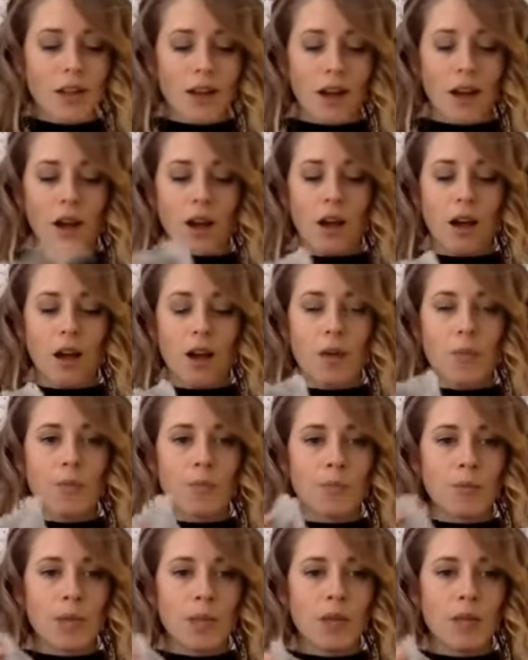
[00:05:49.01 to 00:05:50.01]

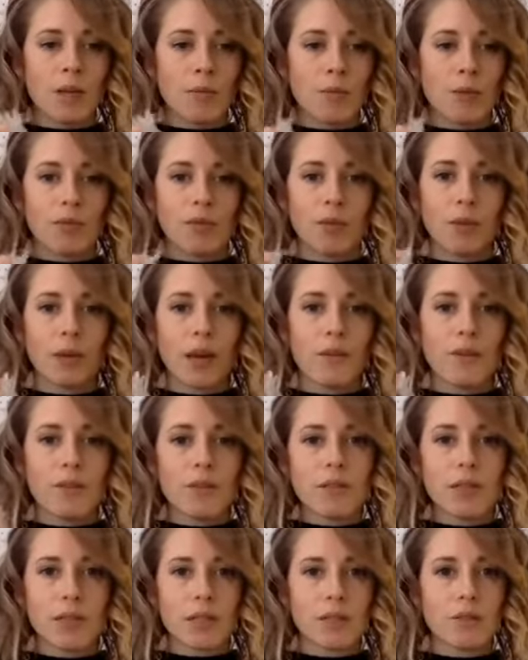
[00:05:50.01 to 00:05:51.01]
But for whatever
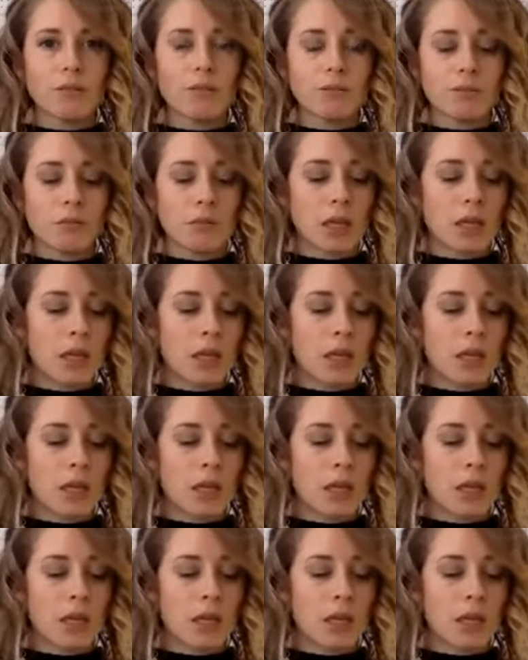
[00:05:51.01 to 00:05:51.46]
reason,